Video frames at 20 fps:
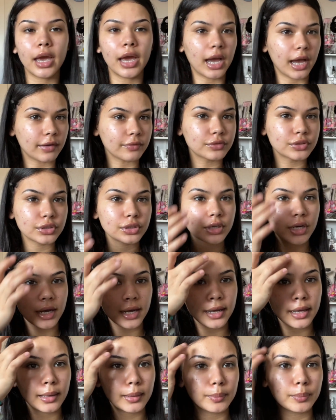After
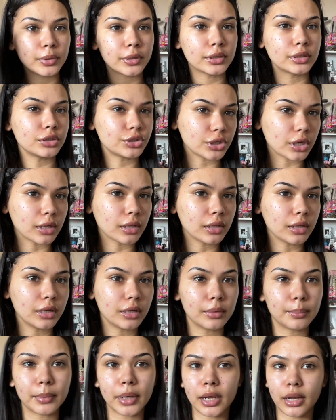I put gel
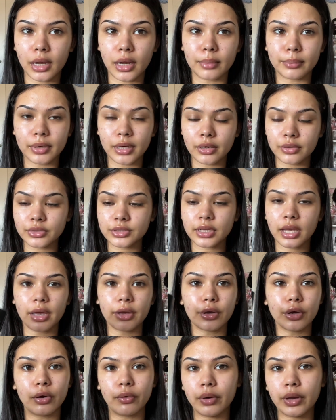in my eyebrows, I
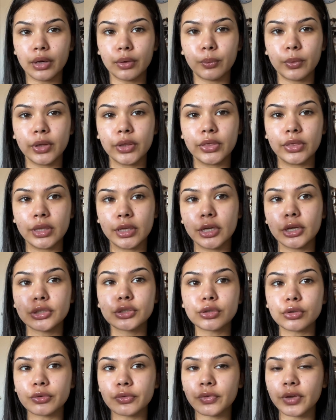go in with the
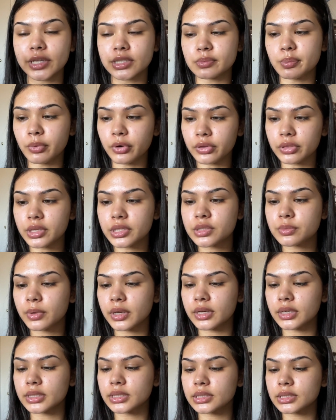Too Faced Born This Way
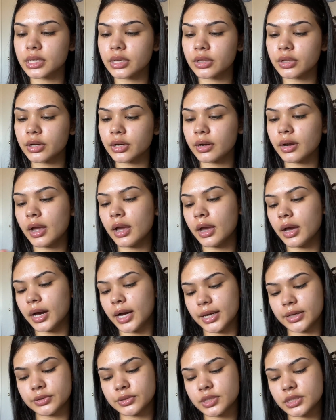concealer. I
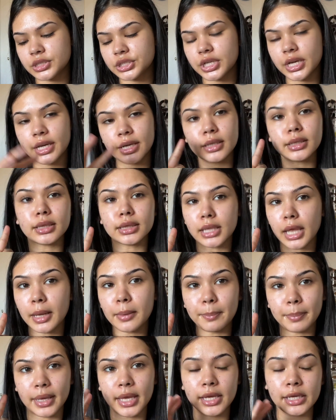use the shade Light
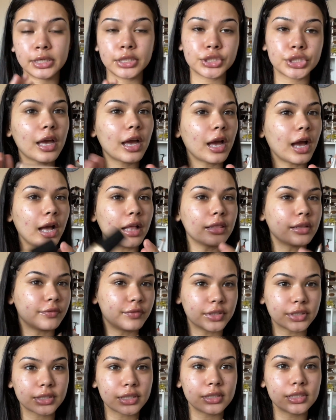Beige. I love
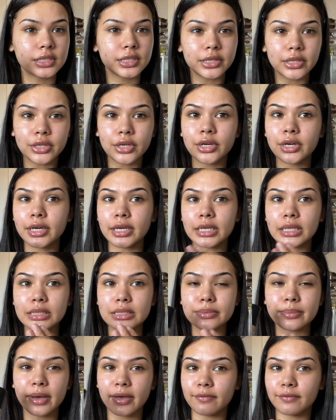this concealer.
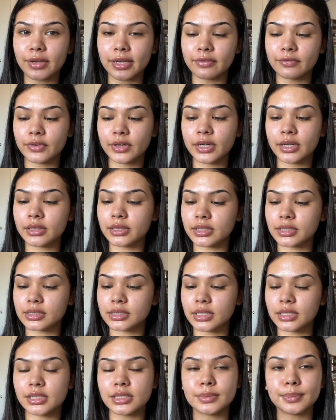It's my favorite. This
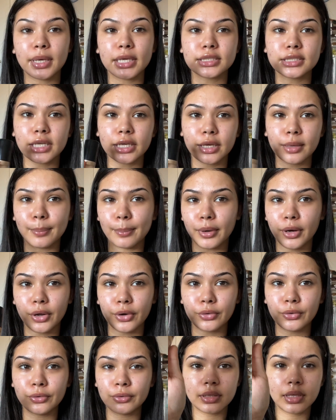is my second
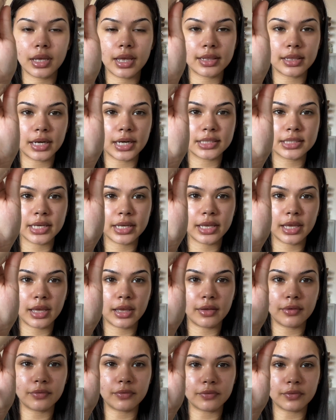bottle. And then I take
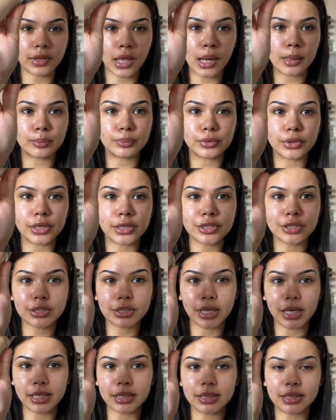a flat brush
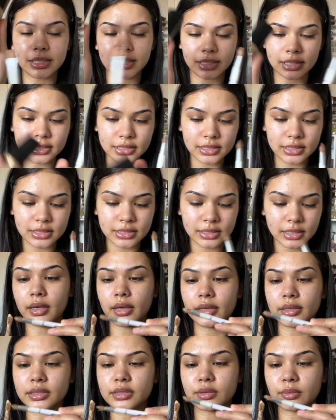like this,
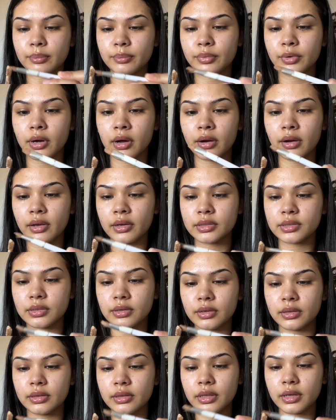get some product
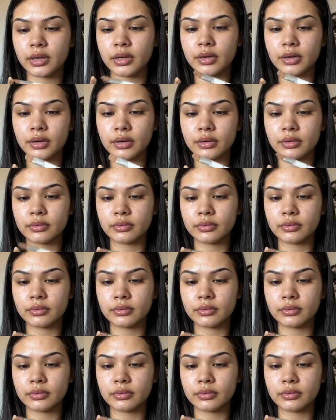on there.